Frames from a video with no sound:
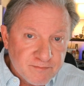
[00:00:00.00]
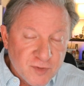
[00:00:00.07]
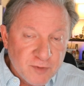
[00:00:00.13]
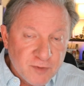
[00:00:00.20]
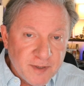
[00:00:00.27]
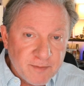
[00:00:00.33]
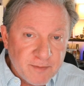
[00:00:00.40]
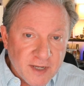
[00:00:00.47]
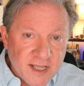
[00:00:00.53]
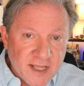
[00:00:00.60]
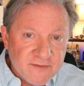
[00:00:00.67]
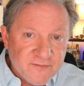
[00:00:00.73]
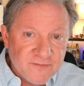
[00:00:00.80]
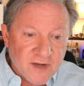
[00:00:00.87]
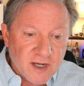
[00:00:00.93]
Do people
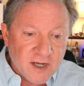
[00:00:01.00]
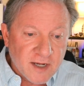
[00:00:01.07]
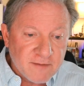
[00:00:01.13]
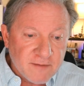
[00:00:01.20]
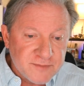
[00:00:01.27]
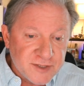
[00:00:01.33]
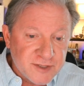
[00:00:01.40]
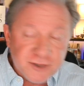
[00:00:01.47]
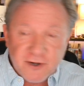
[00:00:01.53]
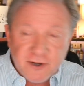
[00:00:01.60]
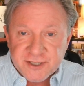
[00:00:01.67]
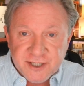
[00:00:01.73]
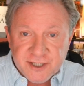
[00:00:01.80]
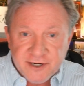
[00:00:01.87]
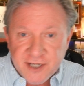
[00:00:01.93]
have
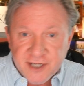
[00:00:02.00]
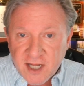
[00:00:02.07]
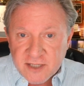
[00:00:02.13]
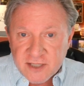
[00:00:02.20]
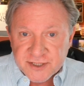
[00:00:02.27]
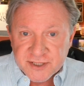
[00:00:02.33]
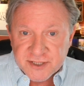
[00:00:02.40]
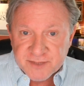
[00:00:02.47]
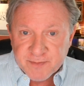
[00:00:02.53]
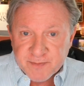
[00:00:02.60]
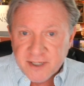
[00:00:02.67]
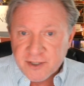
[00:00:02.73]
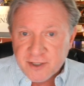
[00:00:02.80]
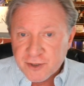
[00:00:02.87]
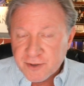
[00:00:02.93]
discretionary dollars to
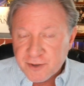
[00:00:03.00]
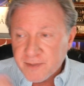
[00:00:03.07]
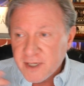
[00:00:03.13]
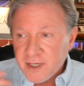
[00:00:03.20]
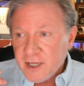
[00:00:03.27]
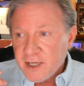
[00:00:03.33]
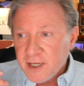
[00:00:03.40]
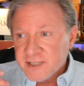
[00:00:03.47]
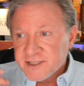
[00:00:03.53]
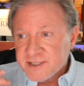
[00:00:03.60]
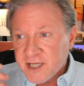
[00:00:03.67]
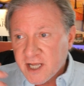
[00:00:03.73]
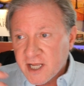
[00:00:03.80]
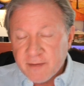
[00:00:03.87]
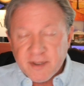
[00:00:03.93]
spend, or is the
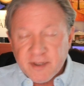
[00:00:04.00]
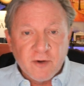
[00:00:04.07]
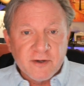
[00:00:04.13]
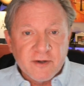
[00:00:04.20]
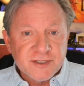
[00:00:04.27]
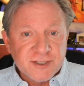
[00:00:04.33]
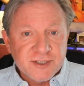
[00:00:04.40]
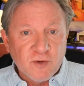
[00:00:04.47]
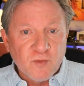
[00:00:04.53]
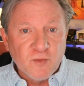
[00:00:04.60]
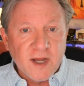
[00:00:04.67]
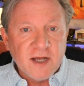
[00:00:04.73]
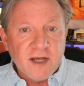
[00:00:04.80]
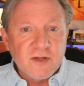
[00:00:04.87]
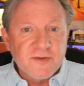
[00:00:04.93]
economy going so
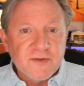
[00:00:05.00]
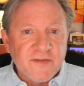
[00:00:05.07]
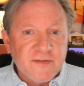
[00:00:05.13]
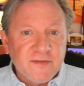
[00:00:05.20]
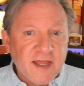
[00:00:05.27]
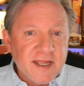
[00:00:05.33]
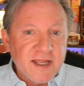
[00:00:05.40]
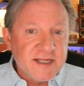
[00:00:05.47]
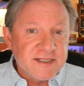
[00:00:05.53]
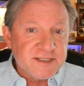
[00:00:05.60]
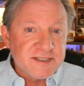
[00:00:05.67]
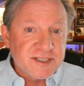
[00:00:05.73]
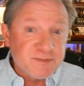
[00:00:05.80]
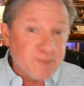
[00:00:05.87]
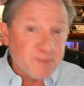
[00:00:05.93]
well that they can
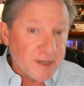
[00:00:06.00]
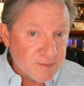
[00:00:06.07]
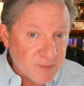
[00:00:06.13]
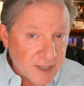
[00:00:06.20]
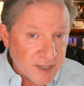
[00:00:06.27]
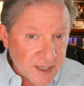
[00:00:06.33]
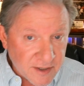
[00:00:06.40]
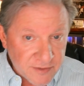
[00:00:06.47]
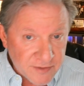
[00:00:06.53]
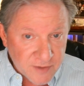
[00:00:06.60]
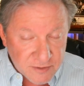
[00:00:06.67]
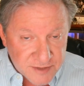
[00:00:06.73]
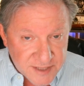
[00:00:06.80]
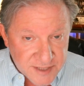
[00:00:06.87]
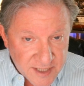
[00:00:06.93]
spend money on the
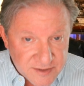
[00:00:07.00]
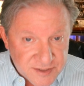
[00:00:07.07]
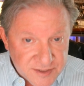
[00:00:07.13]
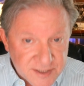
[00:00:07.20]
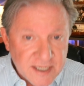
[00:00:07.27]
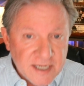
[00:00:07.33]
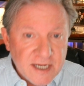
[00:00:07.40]
hotels?